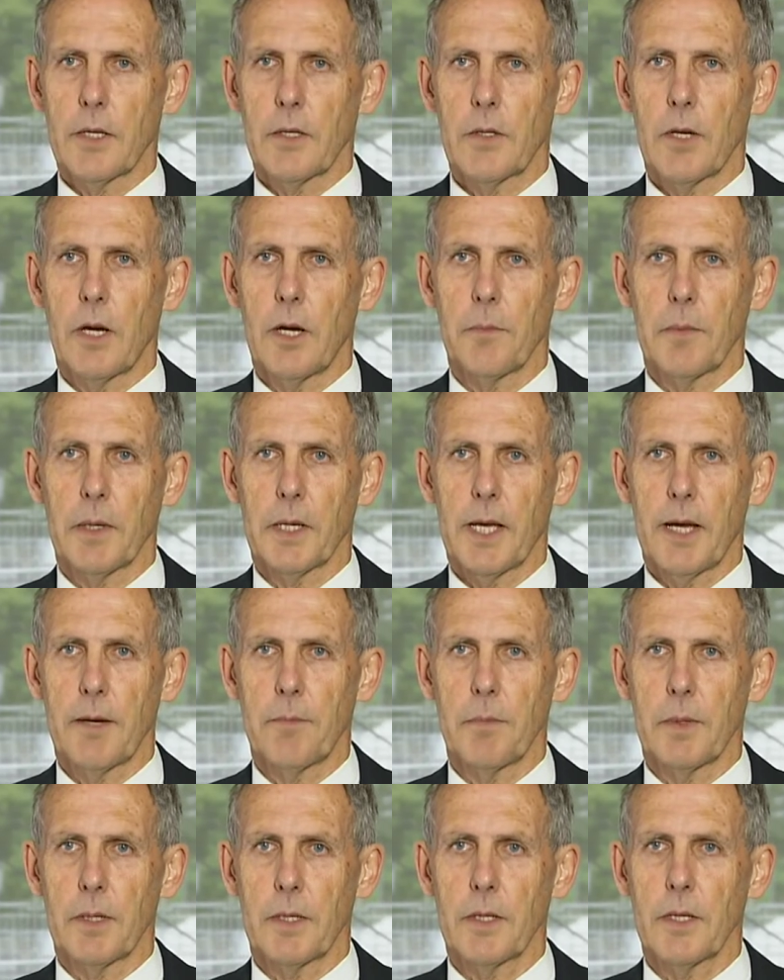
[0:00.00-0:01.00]
at a time the
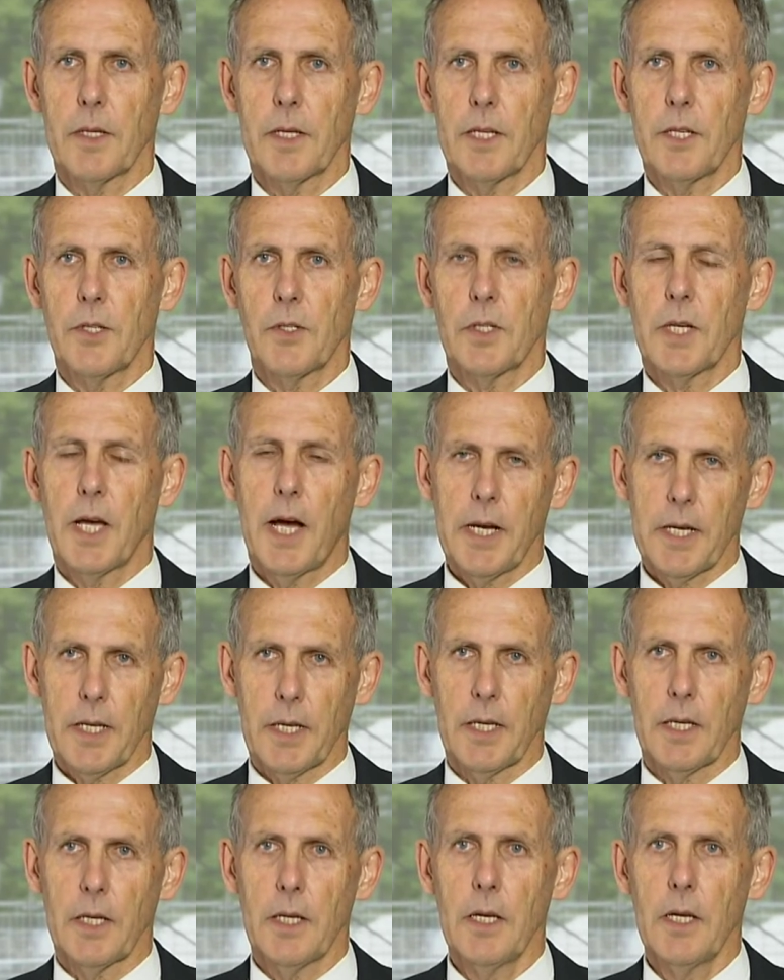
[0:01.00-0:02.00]
government is
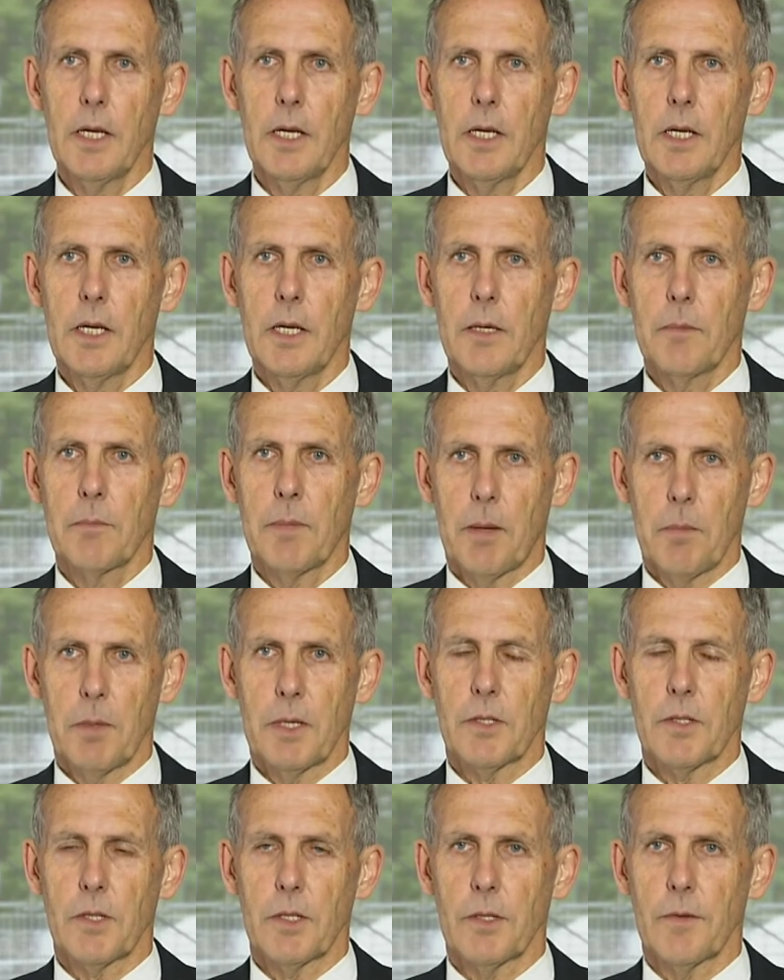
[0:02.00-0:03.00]
cutting
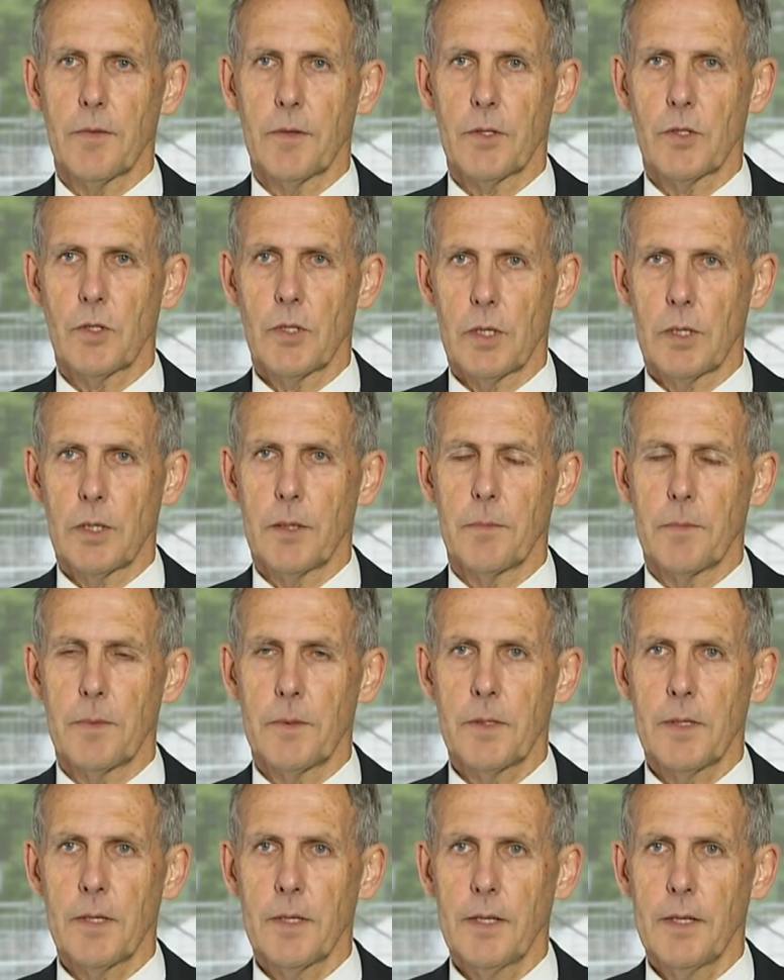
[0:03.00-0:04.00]
public service
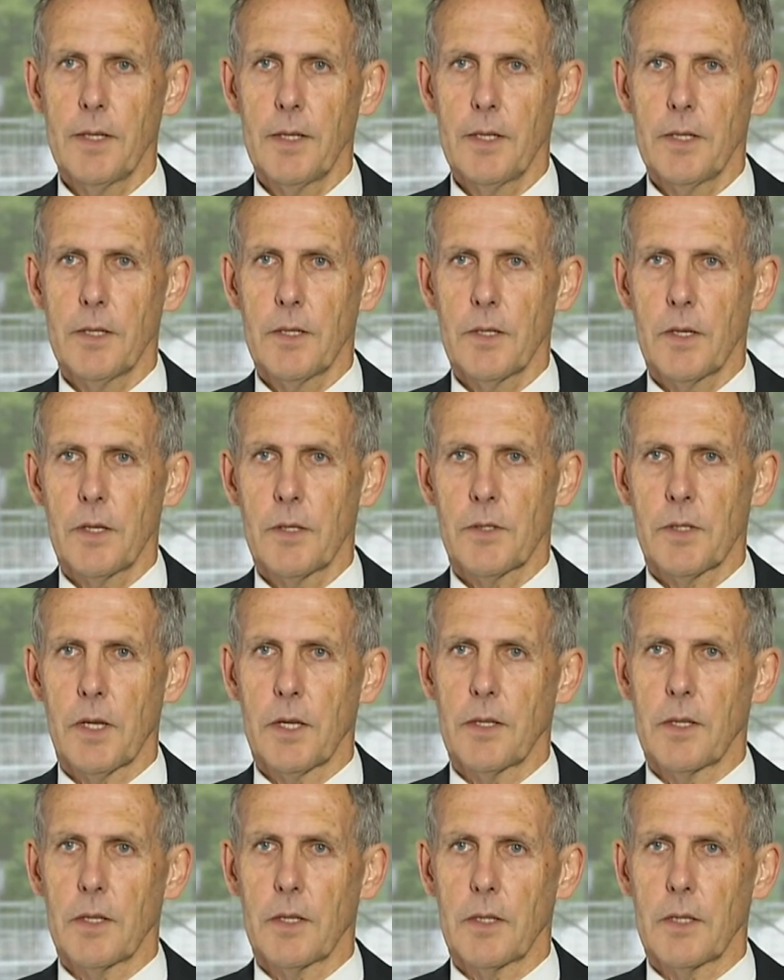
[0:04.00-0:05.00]
jobs
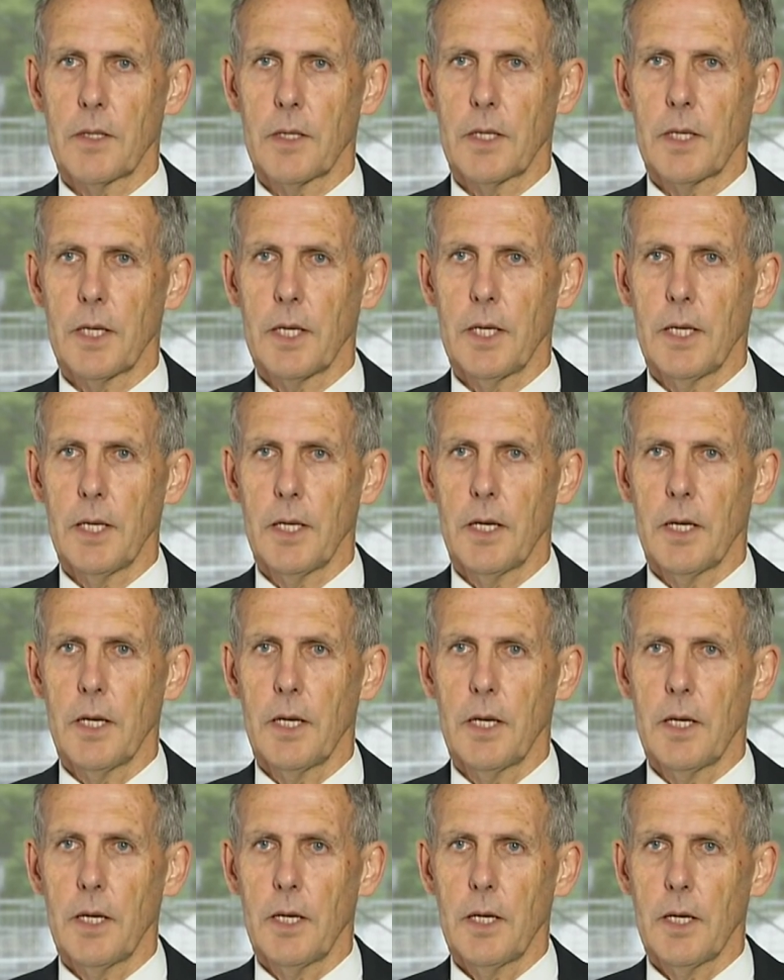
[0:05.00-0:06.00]
so that the
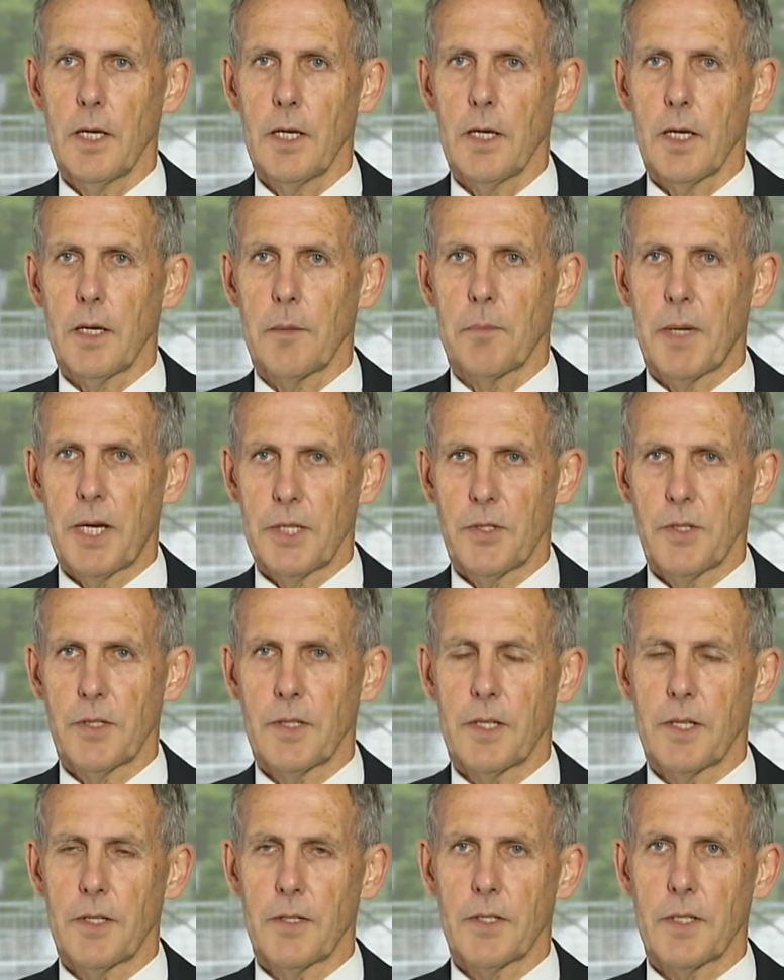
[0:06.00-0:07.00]

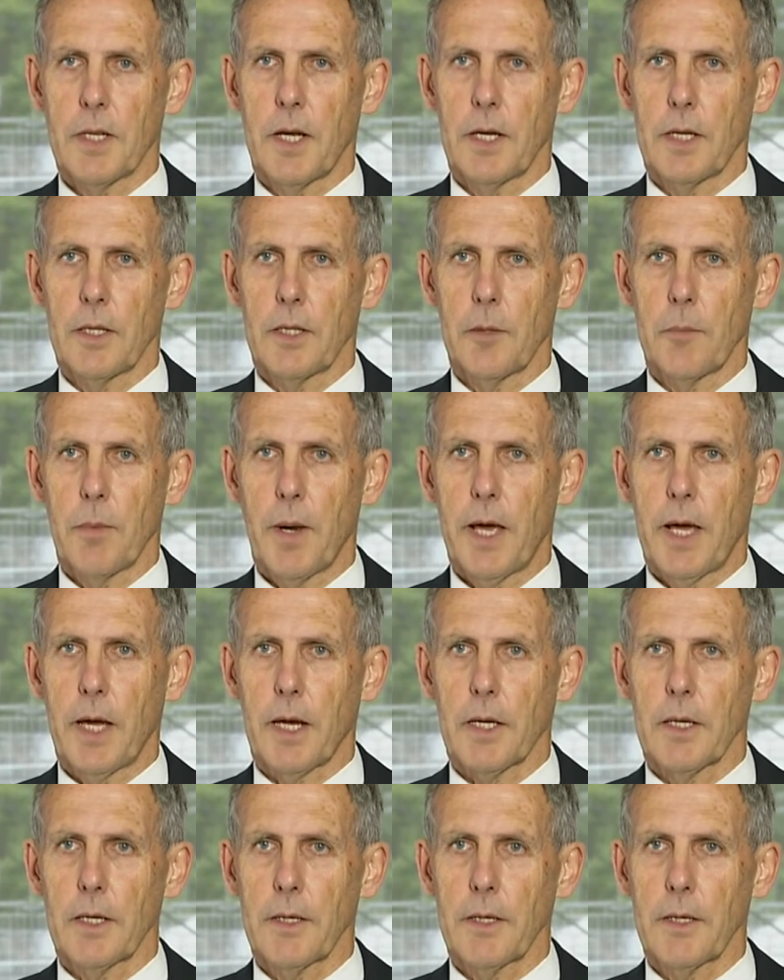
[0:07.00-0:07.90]
budget can stay in the black.